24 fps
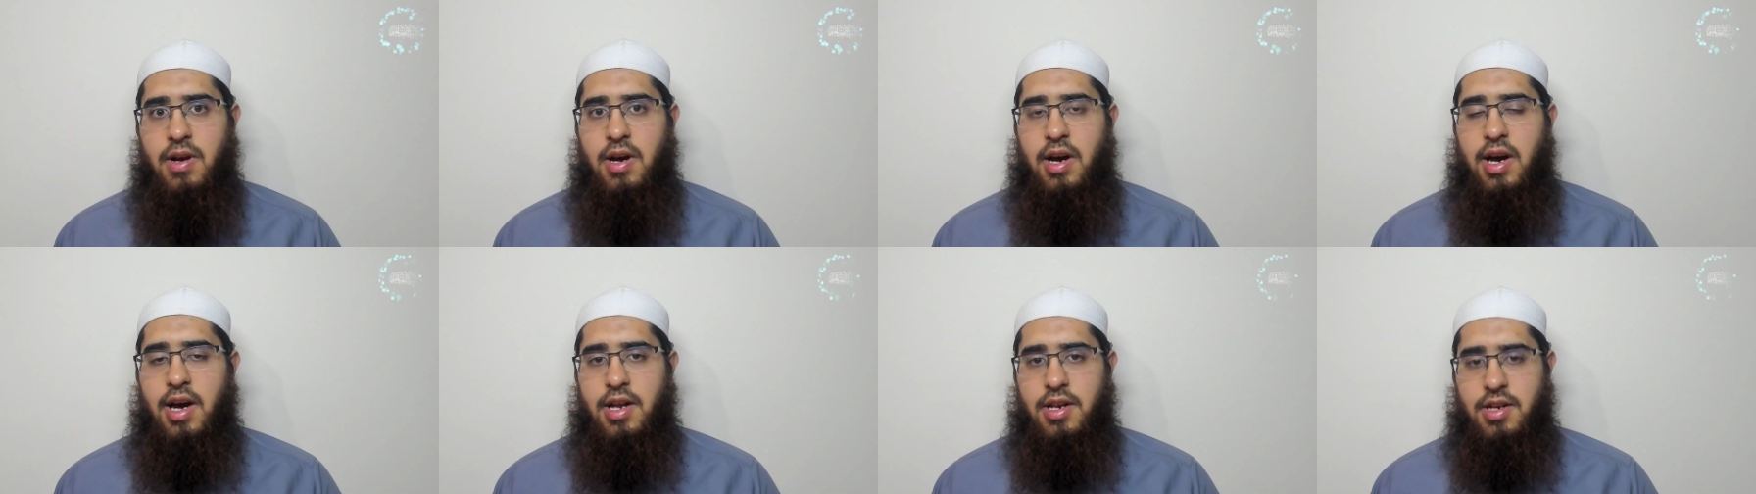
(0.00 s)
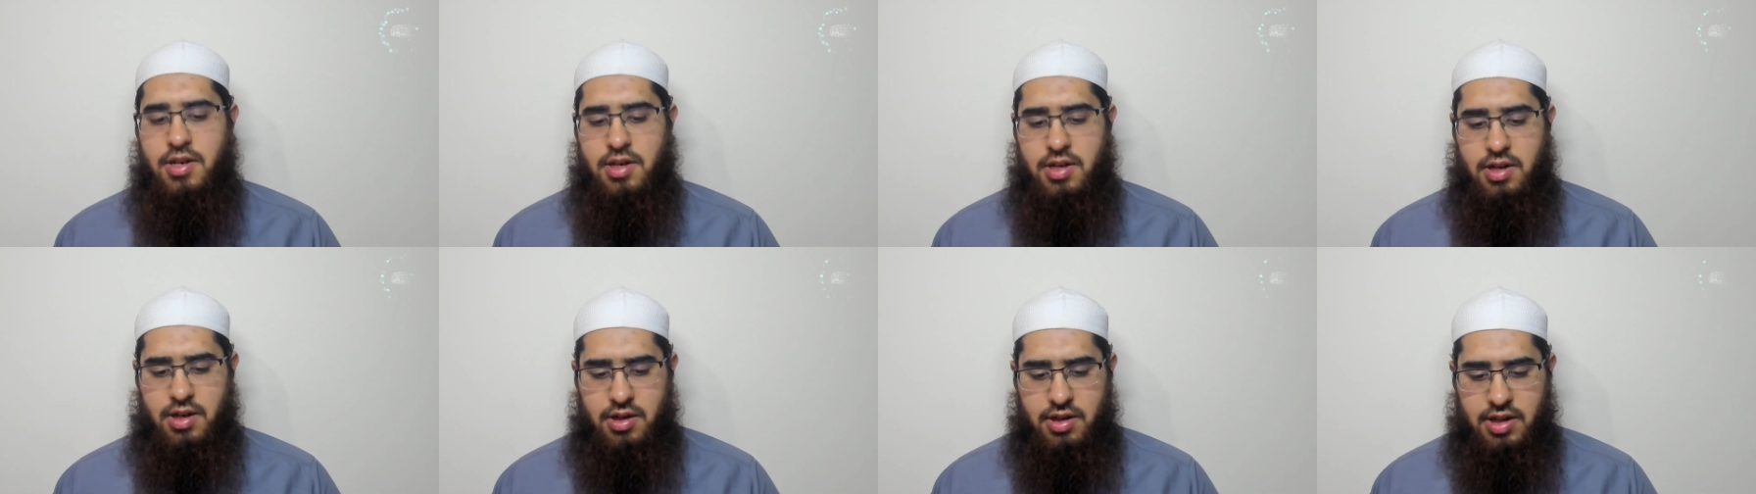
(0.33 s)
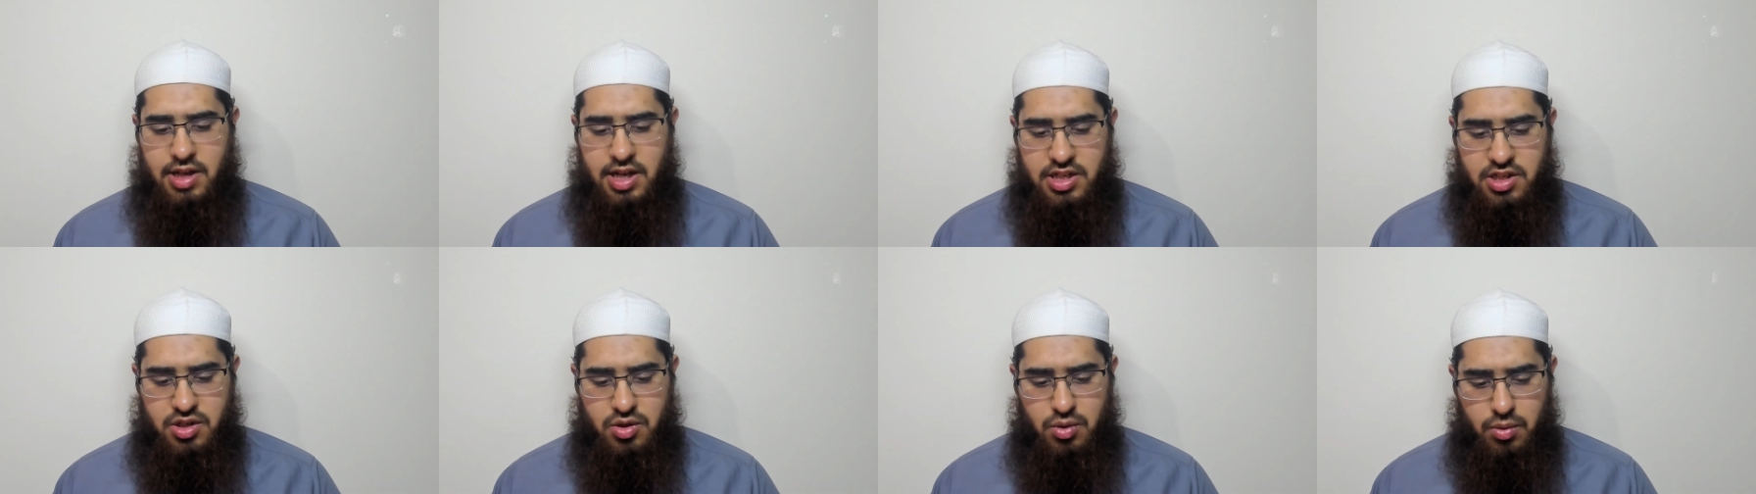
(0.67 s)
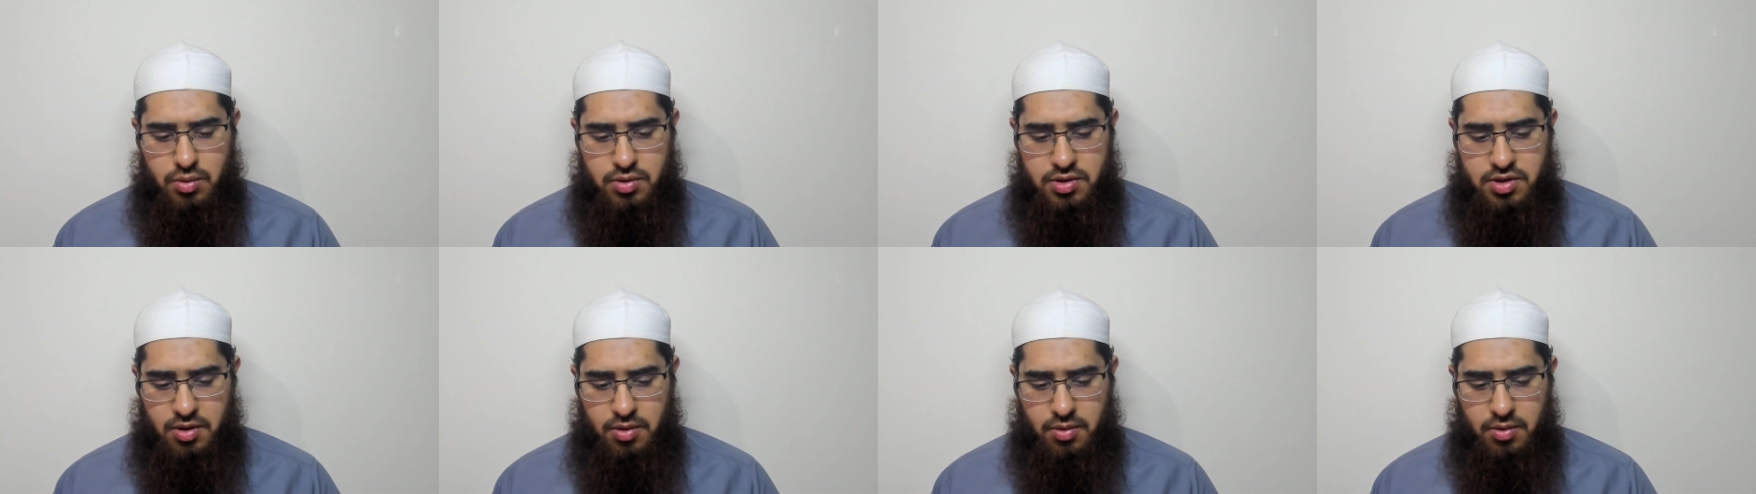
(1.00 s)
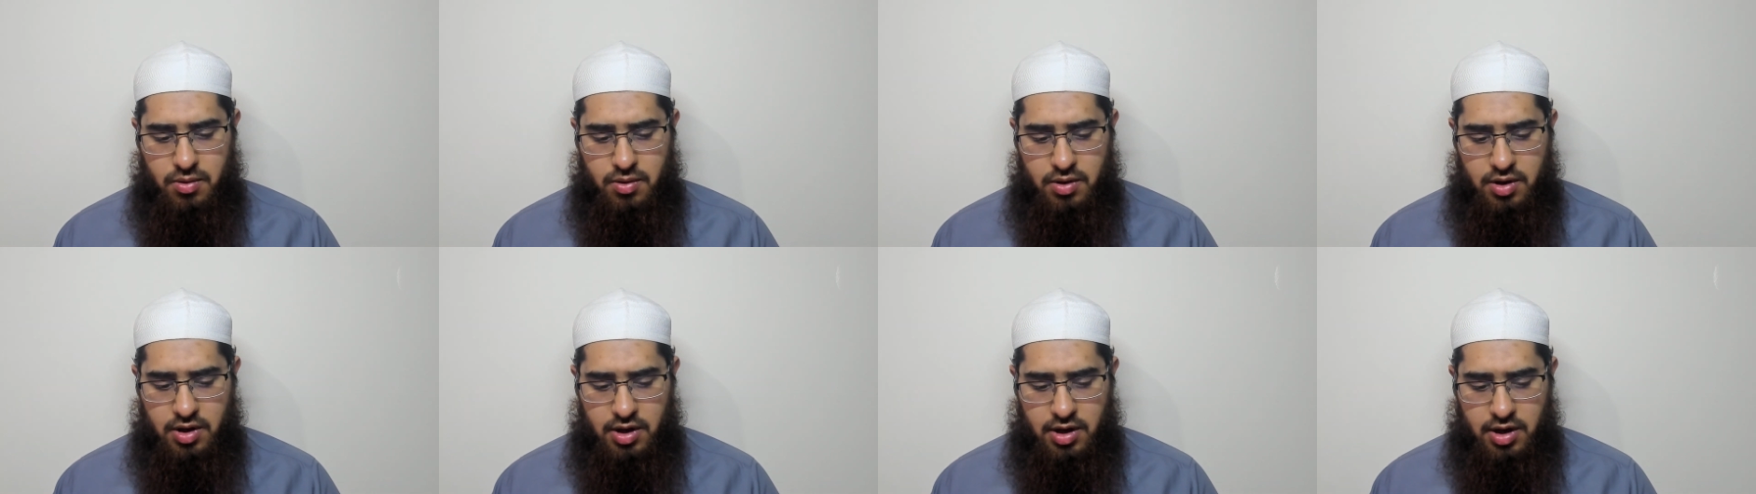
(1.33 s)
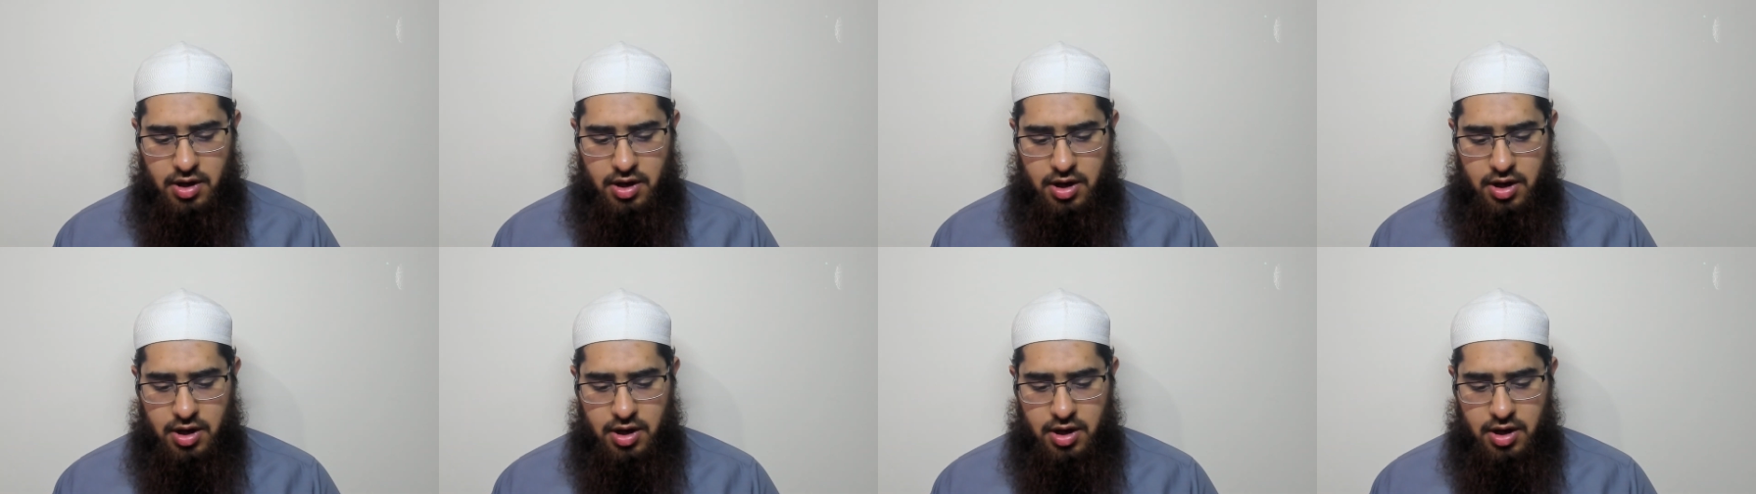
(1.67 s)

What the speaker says: And that's also